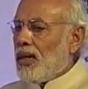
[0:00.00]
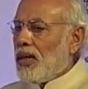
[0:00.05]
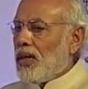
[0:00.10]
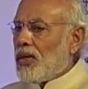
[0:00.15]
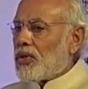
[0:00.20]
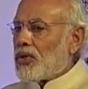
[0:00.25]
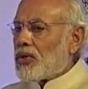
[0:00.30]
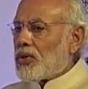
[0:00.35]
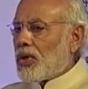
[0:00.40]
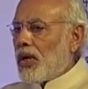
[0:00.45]

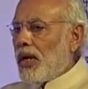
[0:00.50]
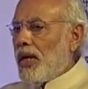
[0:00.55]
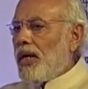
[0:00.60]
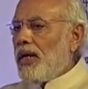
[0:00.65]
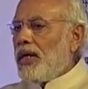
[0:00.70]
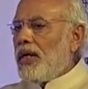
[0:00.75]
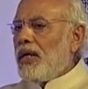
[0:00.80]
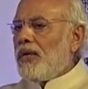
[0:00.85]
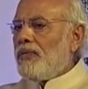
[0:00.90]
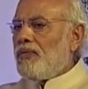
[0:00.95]

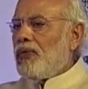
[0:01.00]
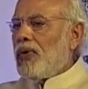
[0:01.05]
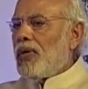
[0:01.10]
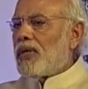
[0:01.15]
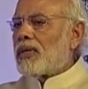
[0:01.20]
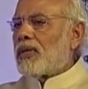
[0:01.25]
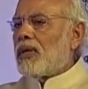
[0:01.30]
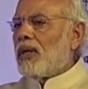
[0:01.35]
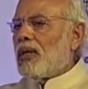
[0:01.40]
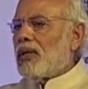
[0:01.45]
steady
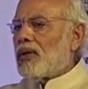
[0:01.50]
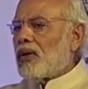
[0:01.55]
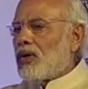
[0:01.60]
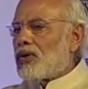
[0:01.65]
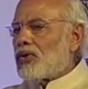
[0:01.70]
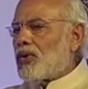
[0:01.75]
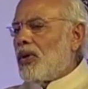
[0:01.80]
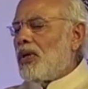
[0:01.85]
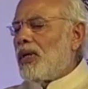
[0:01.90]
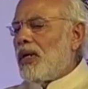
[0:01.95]
fiscal
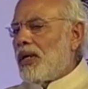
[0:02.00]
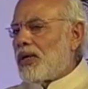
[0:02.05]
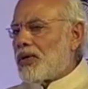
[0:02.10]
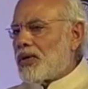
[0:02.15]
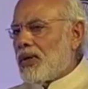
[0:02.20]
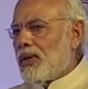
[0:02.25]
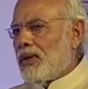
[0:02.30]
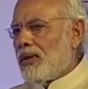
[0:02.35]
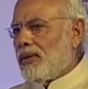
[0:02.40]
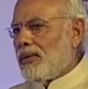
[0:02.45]

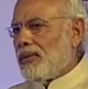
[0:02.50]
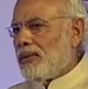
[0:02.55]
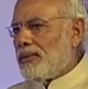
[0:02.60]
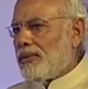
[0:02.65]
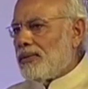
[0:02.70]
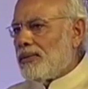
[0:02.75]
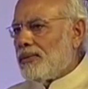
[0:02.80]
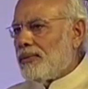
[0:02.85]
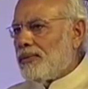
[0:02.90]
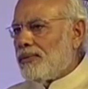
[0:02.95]
consolidation,
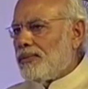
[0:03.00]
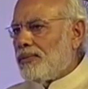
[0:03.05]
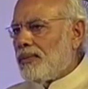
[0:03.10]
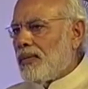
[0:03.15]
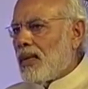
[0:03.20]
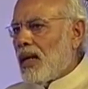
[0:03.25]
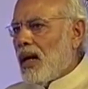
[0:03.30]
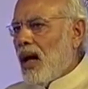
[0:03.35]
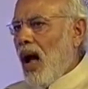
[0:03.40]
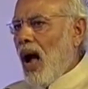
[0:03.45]

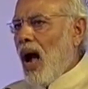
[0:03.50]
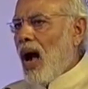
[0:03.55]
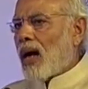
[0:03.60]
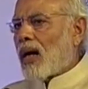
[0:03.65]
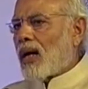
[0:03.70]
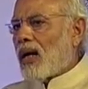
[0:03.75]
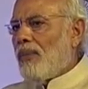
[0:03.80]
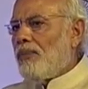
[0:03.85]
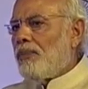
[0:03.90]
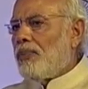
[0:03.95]
a
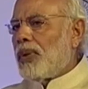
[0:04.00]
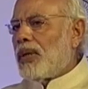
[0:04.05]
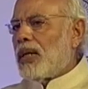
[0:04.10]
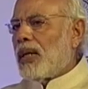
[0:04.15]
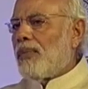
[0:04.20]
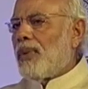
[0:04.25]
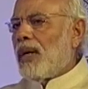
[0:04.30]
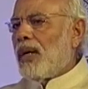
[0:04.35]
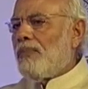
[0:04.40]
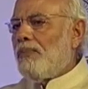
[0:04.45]

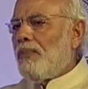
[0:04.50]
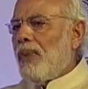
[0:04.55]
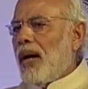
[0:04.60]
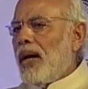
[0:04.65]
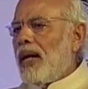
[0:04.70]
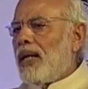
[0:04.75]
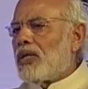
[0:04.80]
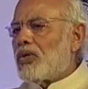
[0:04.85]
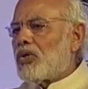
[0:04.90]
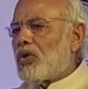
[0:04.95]
comfortable
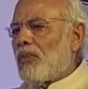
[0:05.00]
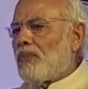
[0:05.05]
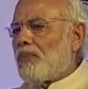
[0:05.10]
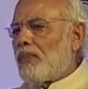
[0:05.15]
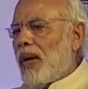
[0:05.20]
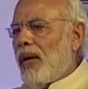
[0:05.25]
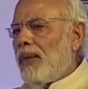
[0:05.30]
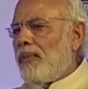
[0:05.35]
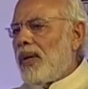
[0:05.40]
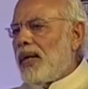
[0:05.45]
balance of
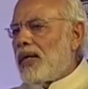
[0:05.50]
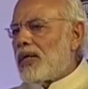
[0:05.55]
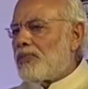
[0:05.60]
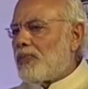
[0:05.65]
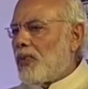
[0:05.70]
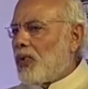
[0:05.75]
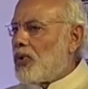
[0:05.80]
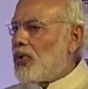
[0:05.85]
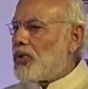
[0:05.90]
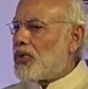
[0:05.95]
payments
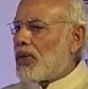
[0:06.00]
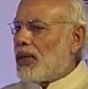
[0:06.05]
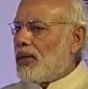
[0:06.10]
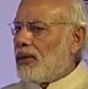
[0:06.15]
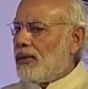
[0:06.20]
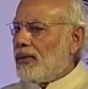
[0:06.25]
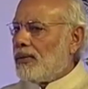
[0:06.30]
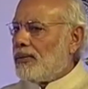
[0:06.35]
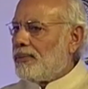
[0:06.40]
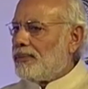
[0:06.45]

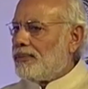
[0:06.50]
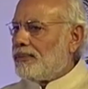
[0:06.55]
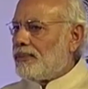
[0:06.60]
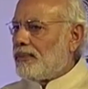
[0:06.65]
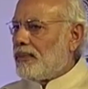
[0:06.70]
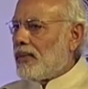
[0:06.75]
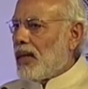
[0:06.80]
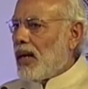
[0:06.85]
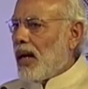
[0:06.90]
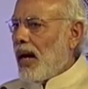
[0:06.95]
position,
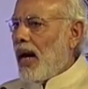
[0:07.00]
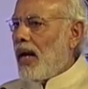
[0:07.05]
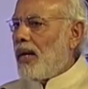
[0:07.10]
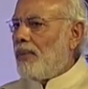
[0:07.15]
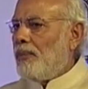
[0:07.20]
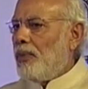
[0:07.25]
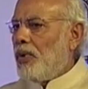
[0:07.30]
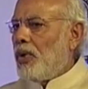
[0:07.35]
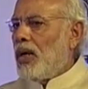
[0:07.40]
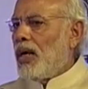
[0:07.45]

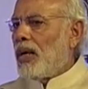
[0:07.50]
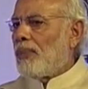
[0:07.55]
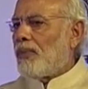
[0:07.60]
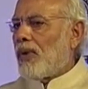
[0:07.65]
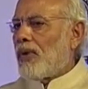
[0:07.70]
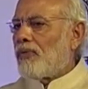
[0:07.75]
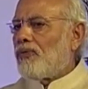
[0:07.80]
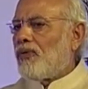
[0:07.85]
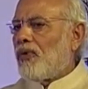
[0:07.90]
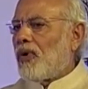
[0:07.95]
and build-up
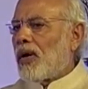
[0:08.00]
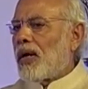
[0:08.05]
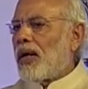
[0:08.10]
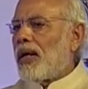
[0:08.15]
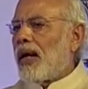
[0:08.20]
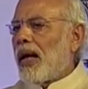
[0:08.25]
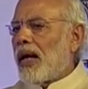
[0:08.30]
of foreign